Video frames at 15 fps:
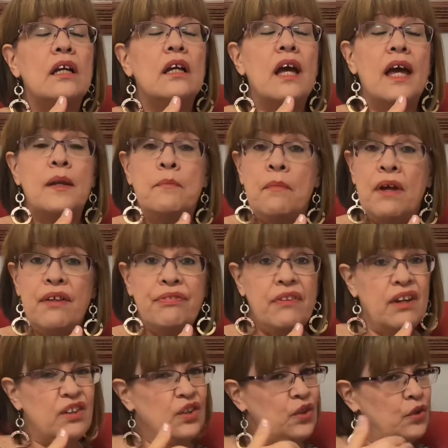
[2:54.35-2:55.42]
Admit
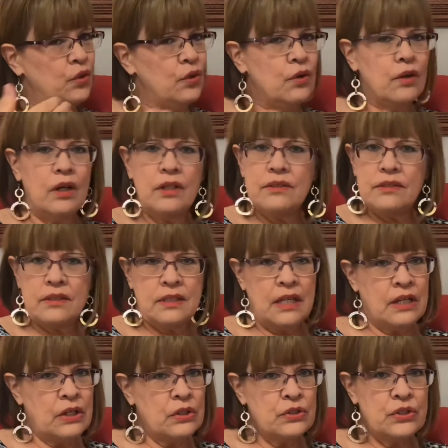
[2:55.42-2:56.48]
that you're a
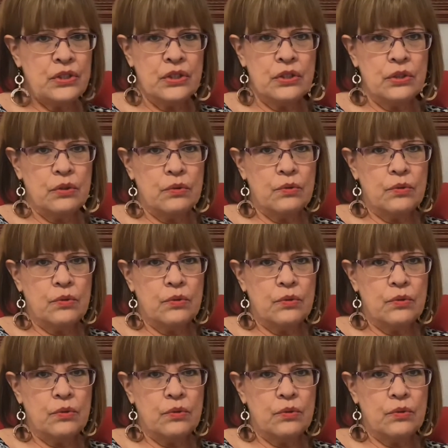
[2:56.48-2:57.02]
sinner too.